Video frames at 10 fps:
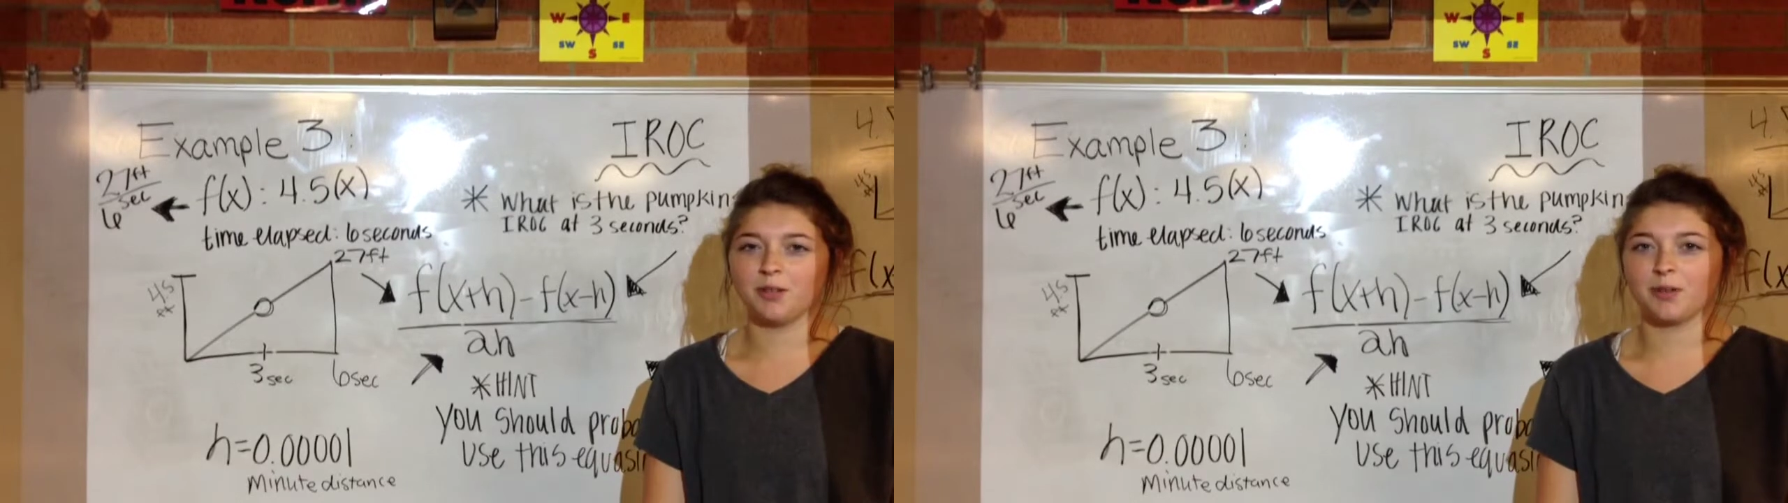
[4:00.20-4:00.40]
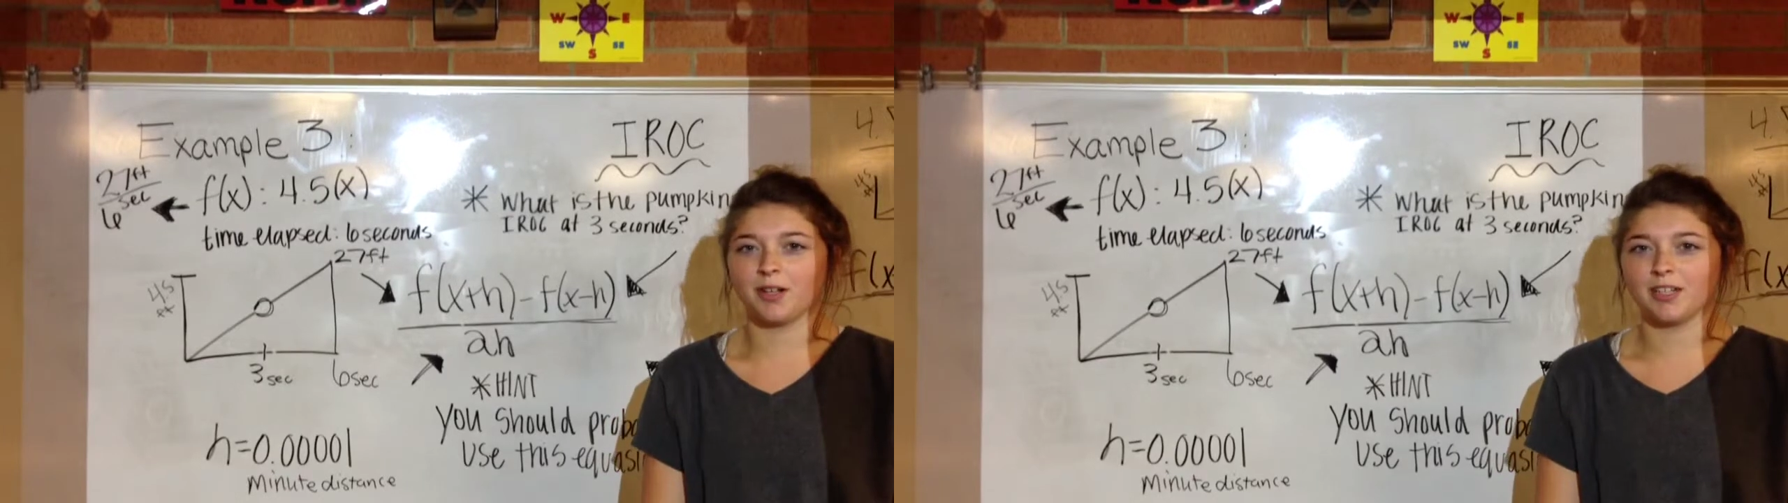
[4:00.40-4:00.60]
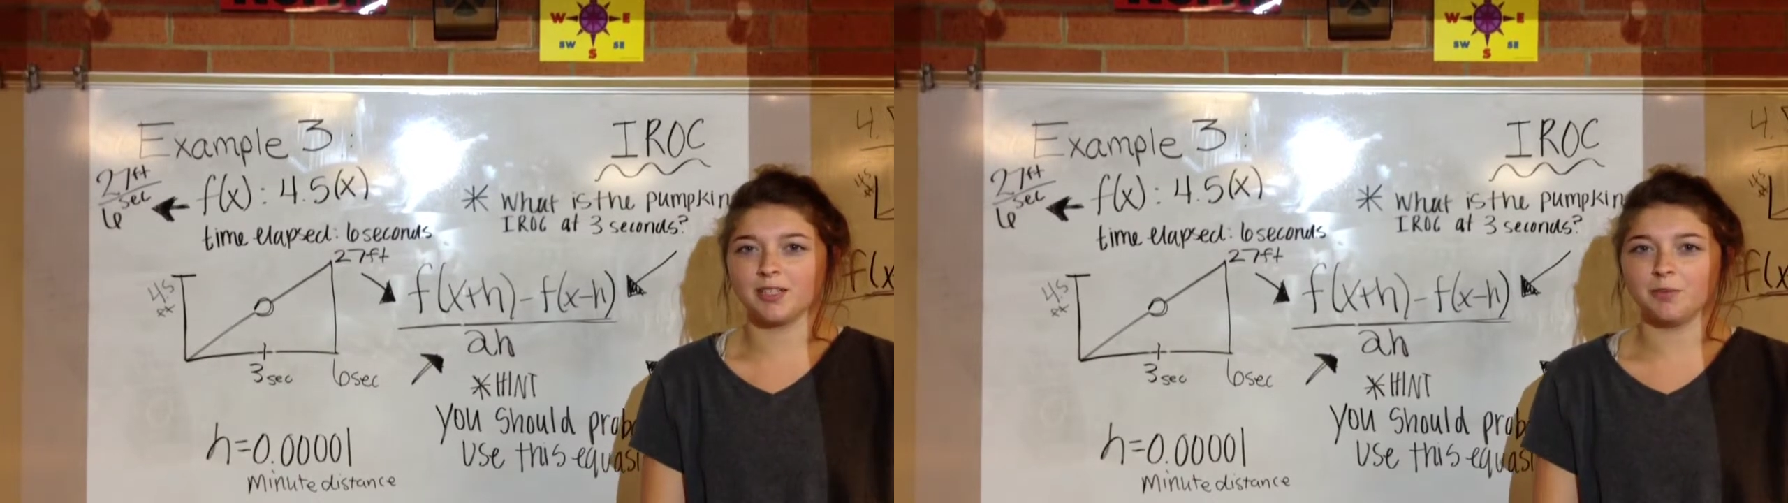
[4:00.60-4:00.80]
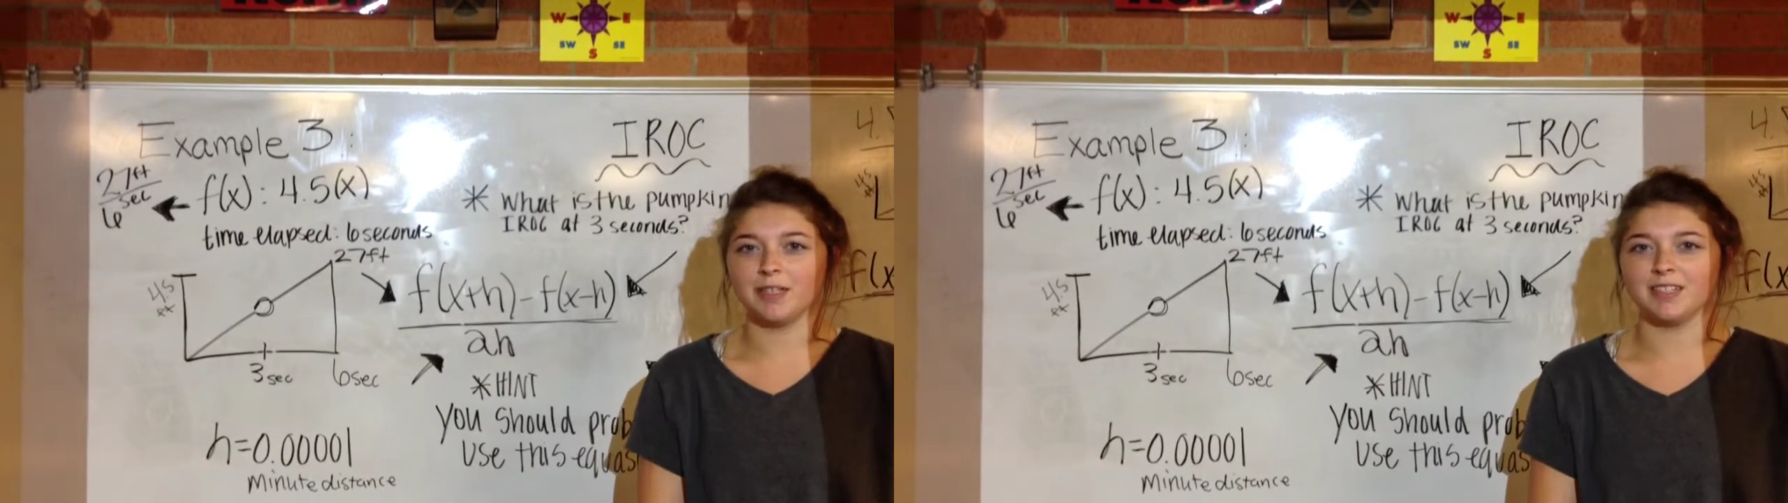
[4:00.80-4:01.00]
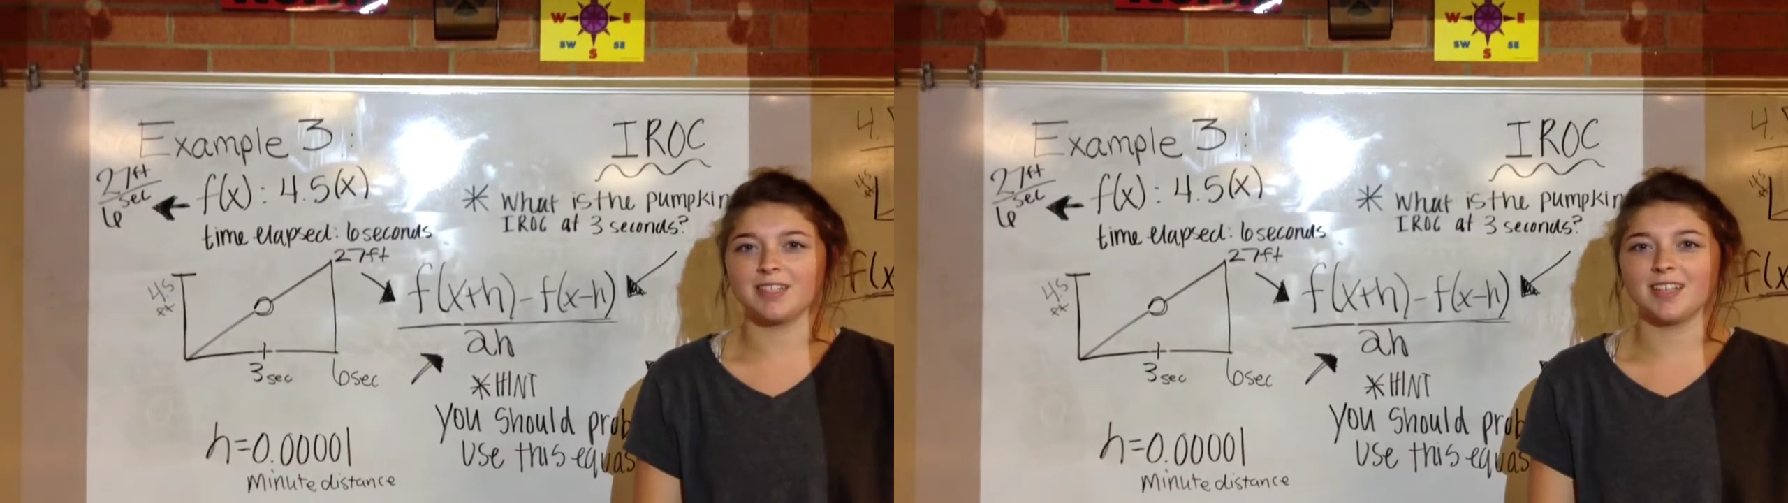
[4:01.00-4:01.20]
we're going to
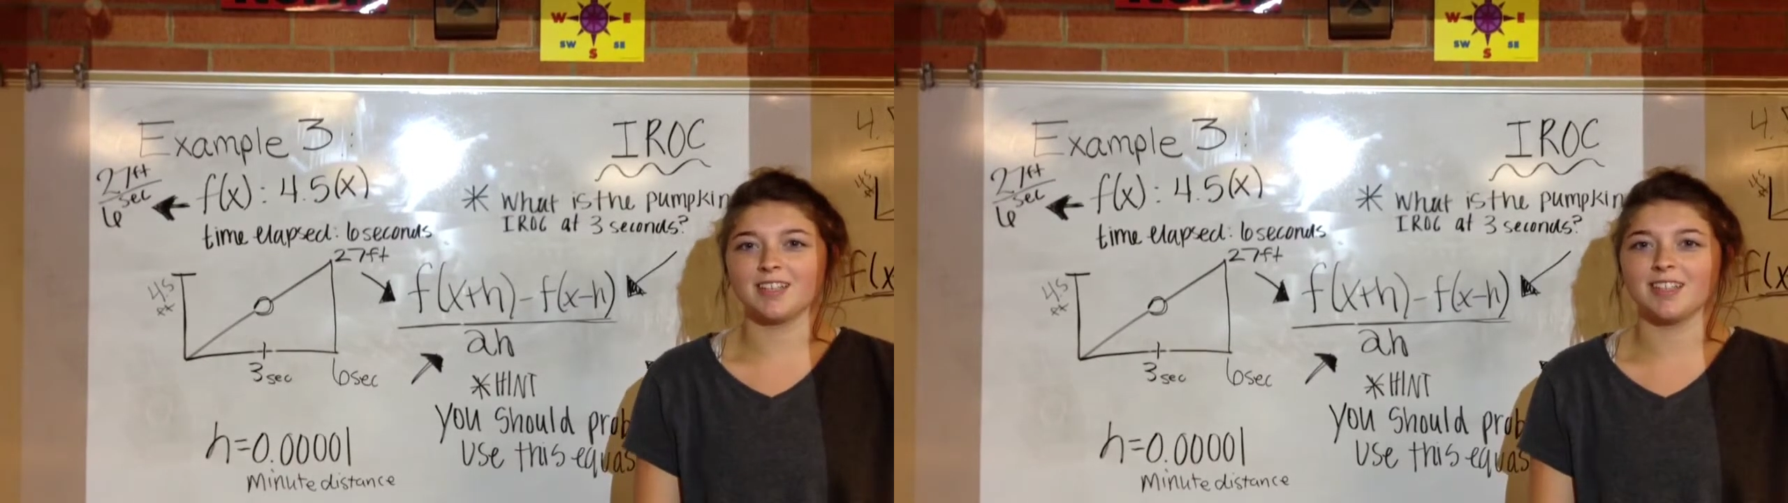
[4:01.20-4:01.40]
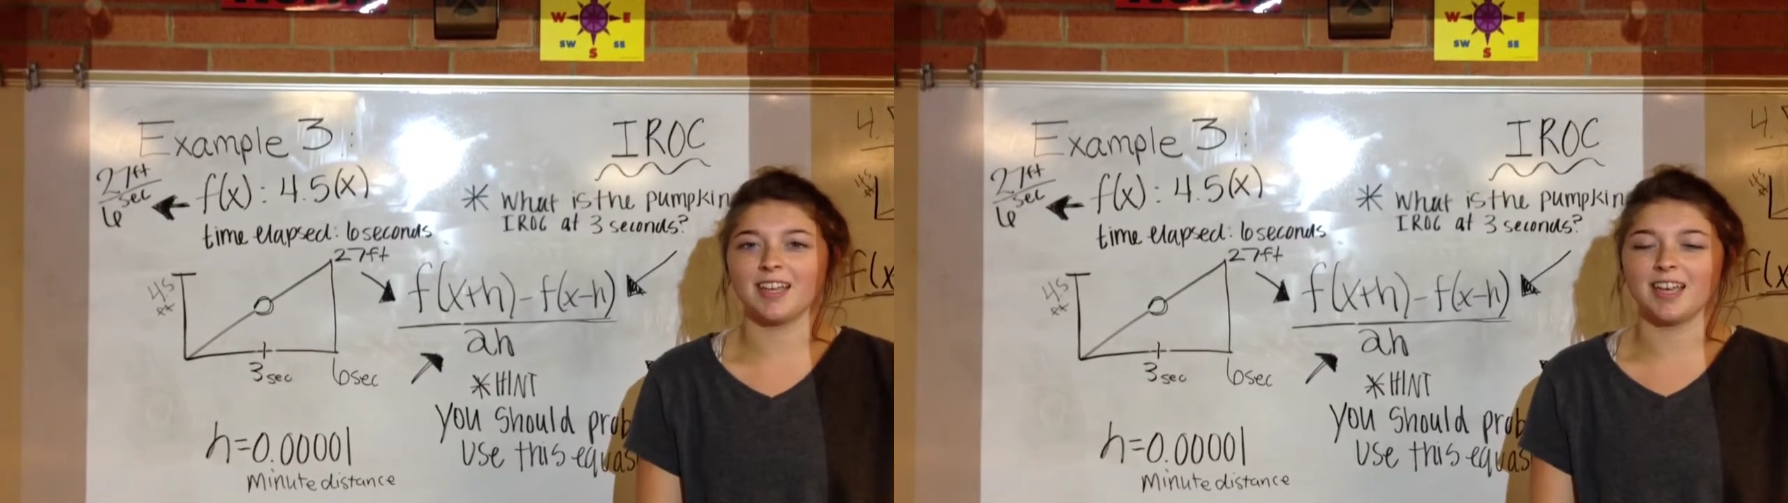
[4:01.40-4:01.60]
be discussing